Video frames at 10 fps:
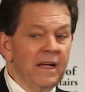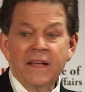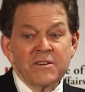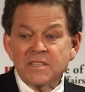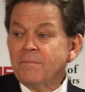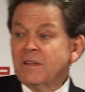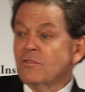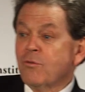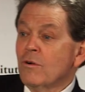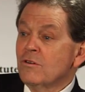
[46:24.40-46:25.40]
and there are some
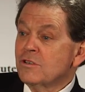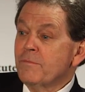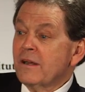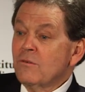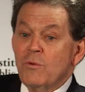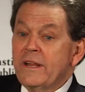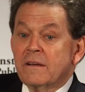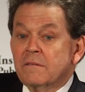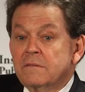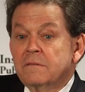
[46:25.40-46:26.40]
things foreigners do better than we
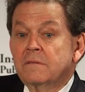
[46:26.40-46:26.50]
do.